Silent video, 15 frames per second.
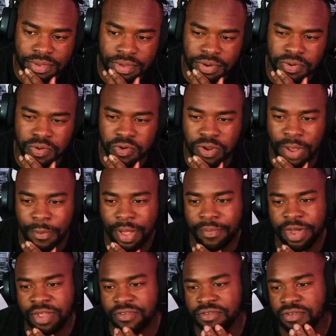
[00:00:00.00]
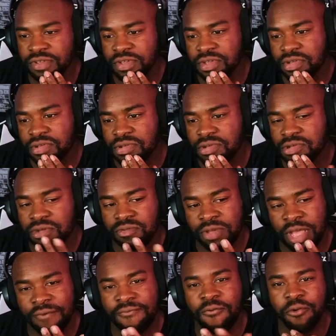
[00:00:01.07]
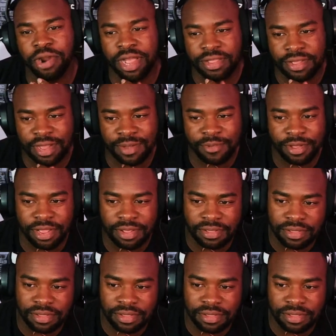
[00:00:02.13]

Ooh, not by much. He got four that time. Okay.